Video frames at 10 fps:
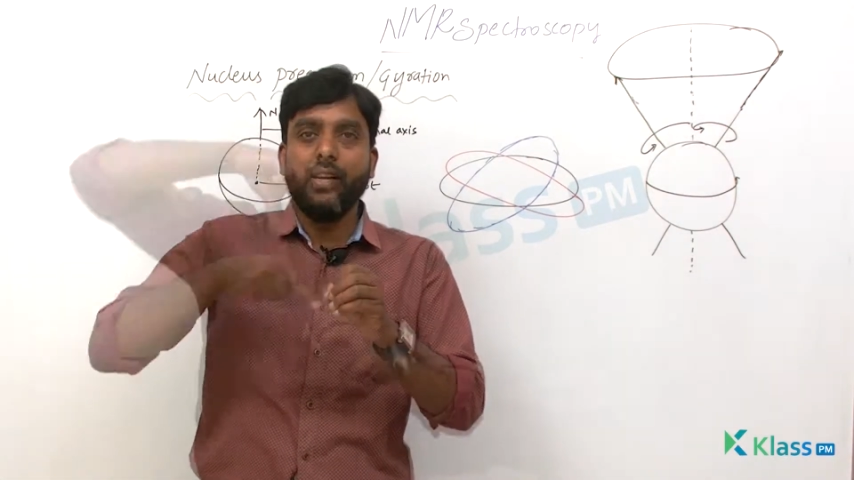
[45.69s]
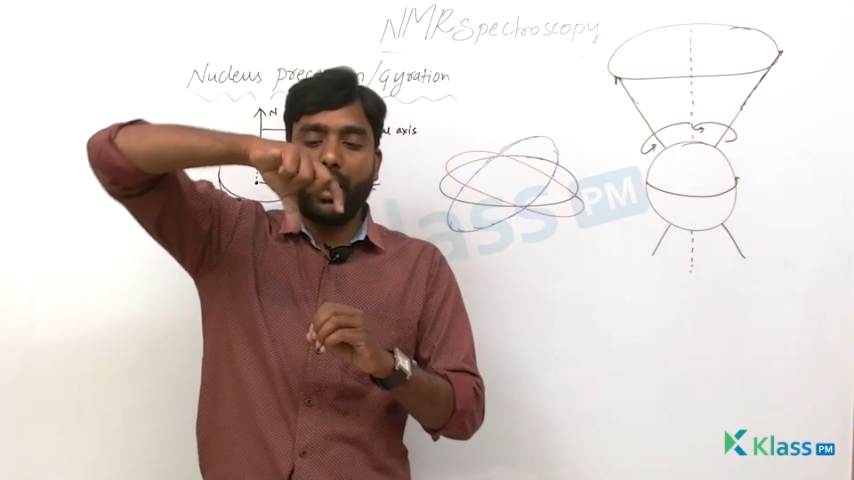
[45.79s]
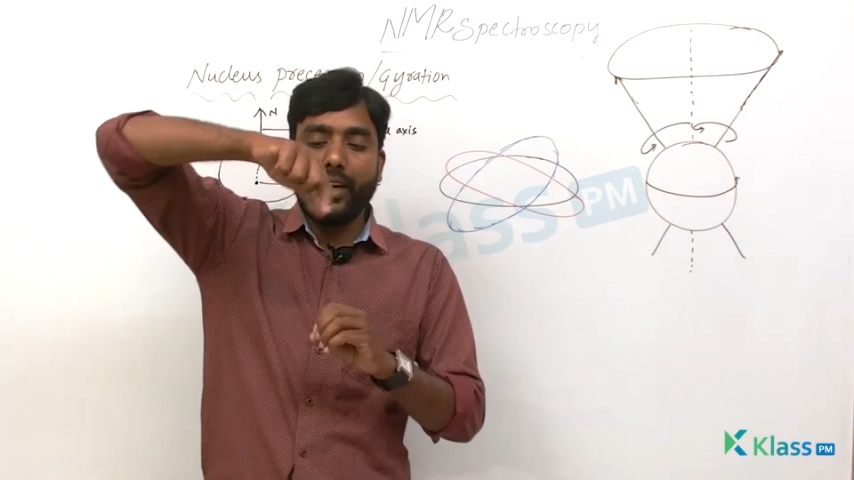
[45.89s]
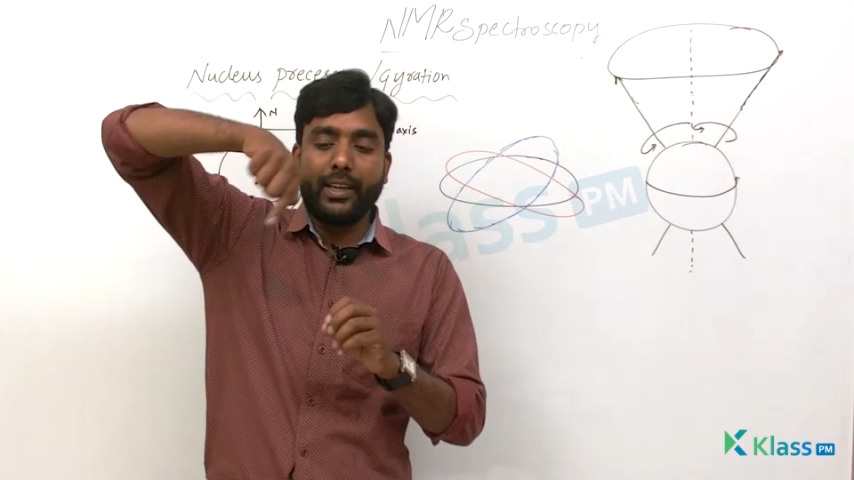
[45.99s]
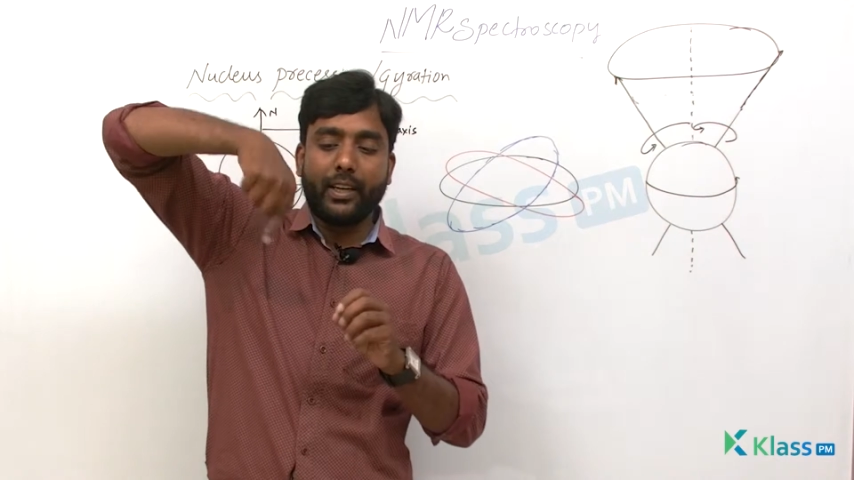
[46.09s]

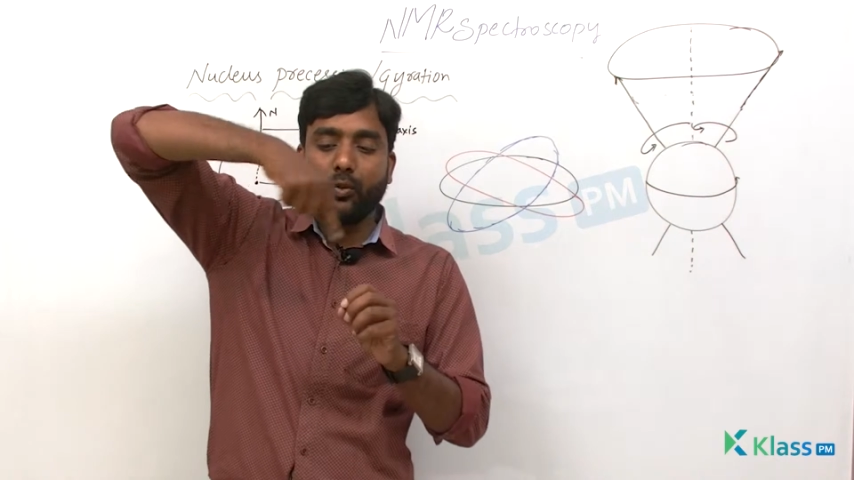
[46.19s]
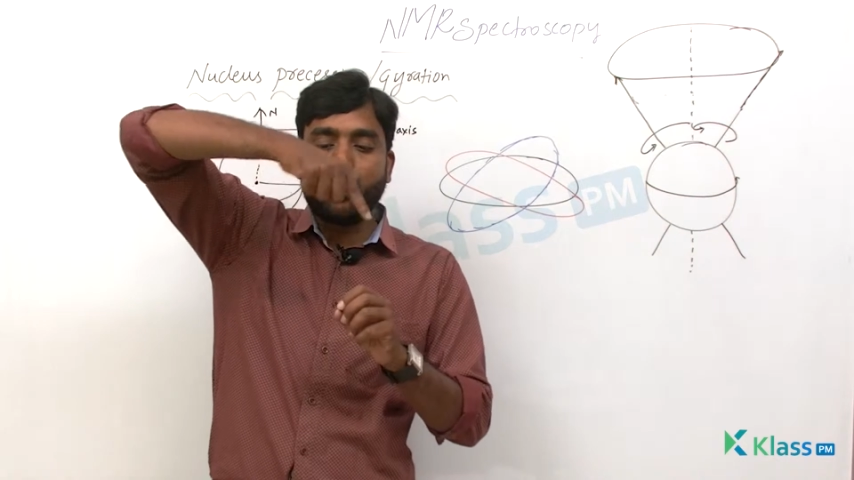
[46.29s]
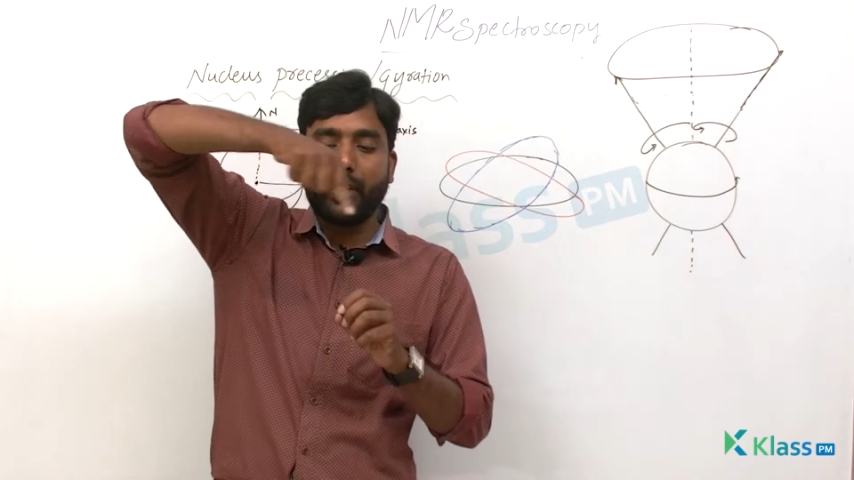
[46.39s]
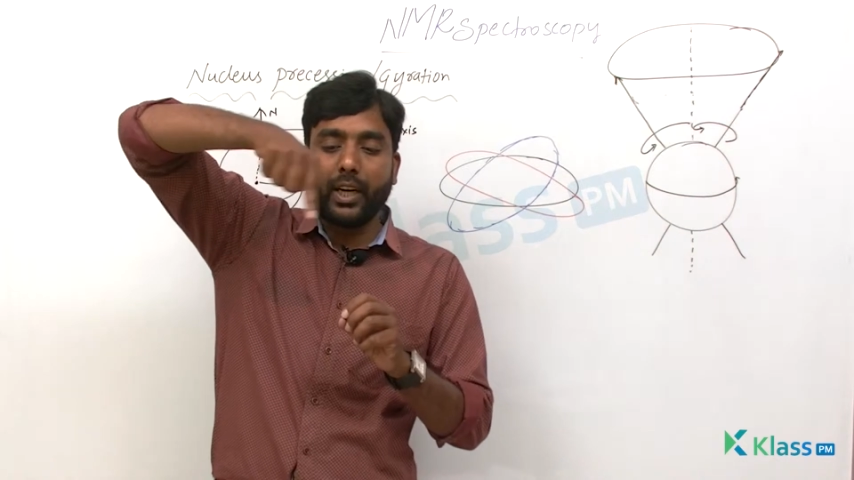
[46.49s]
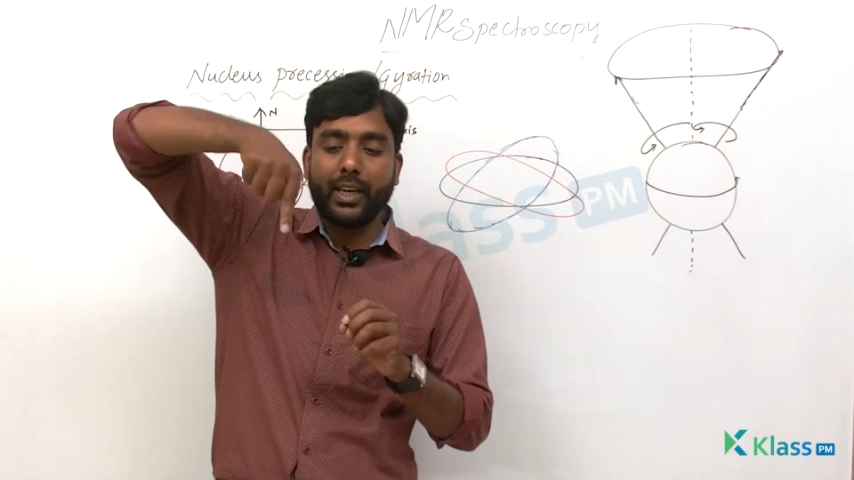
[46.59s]
While it is
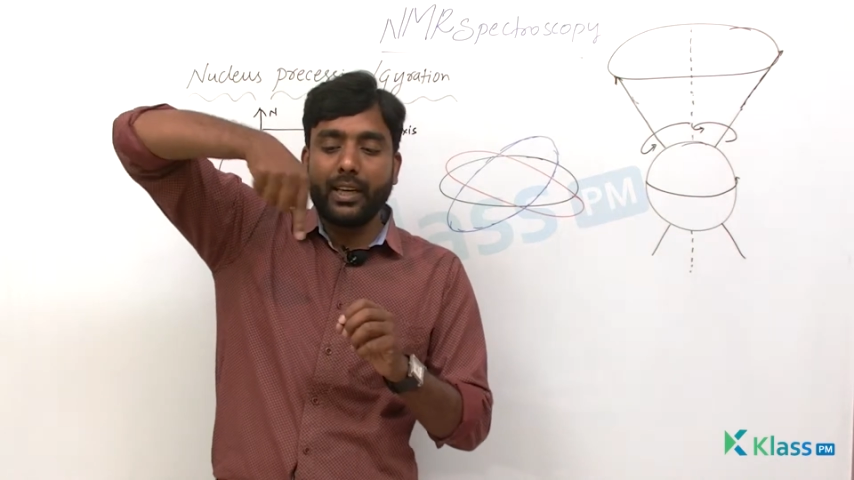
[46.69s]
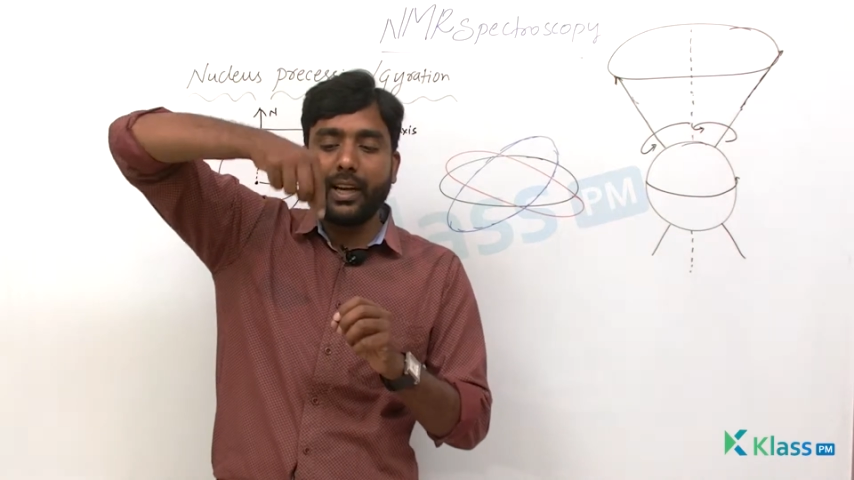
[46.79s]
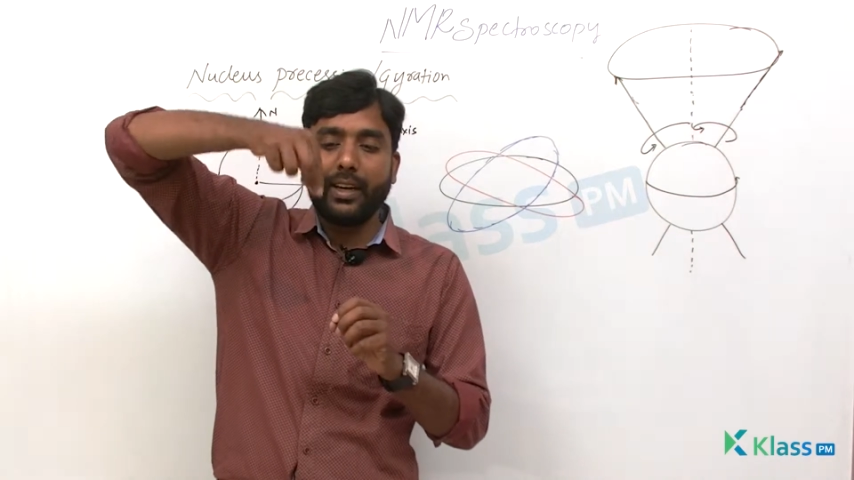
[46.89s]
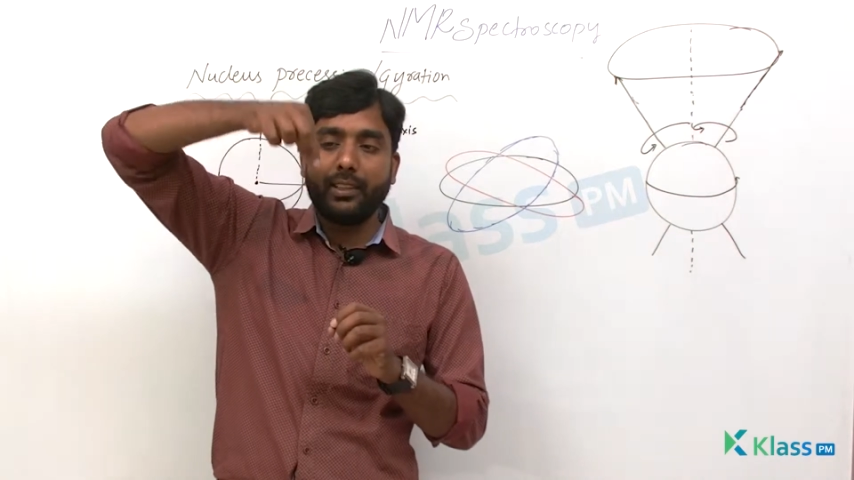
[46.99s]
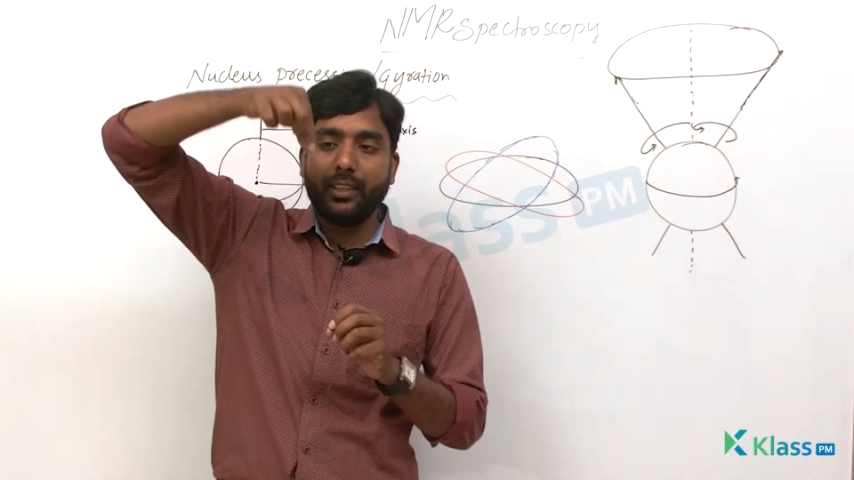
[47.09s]
rotating
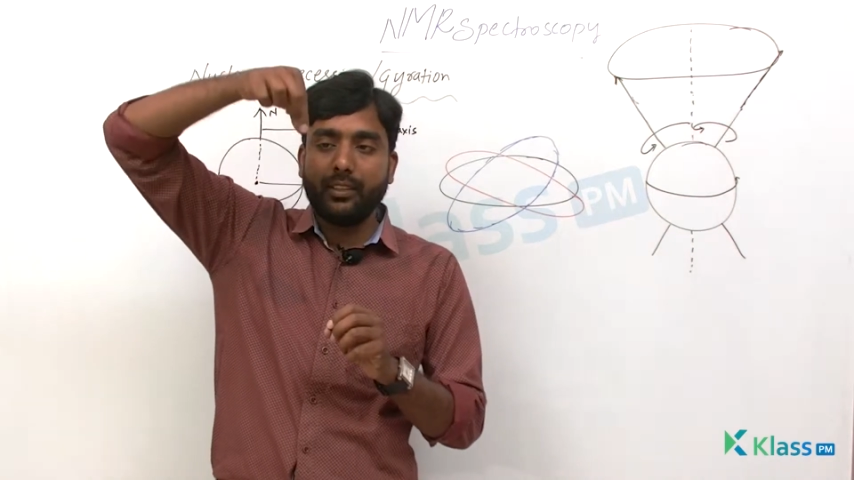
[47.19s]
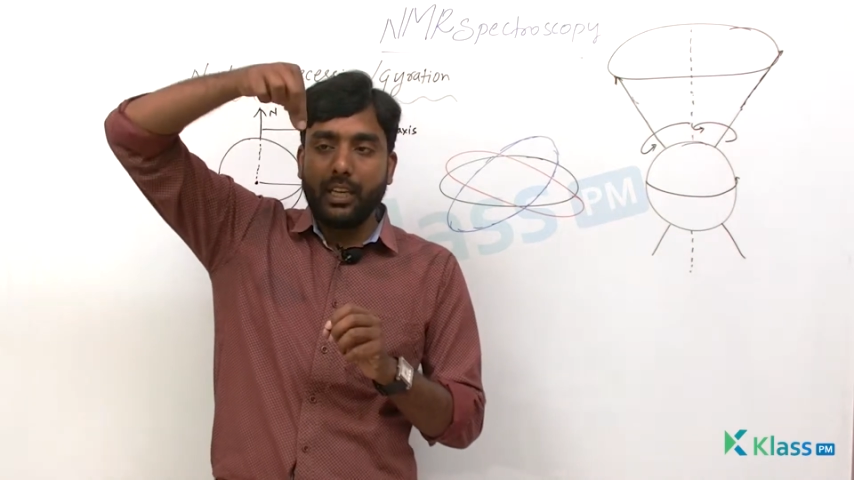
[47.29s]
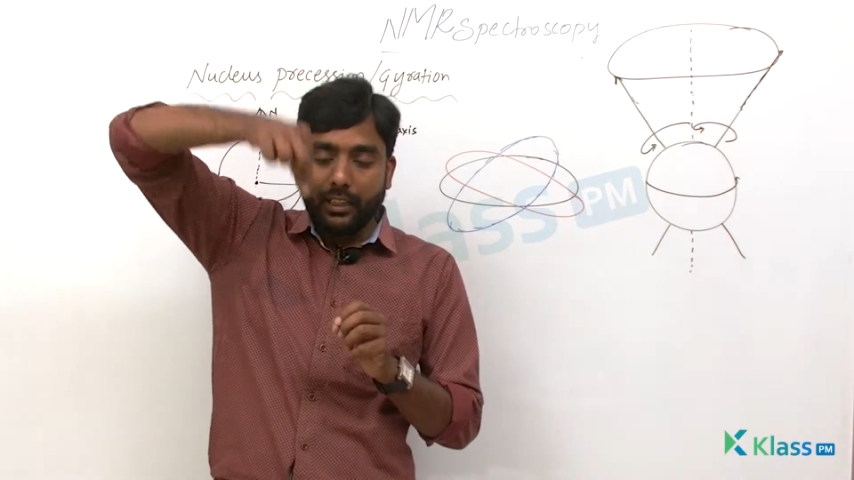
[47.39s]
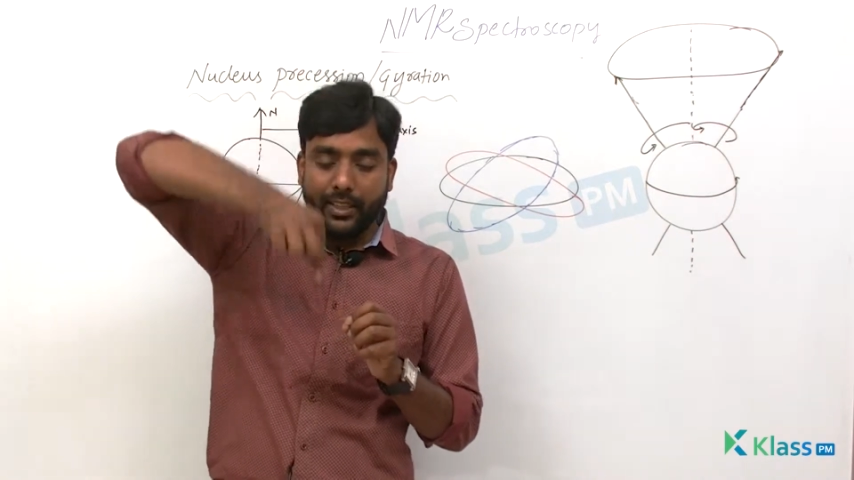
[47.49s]
like this,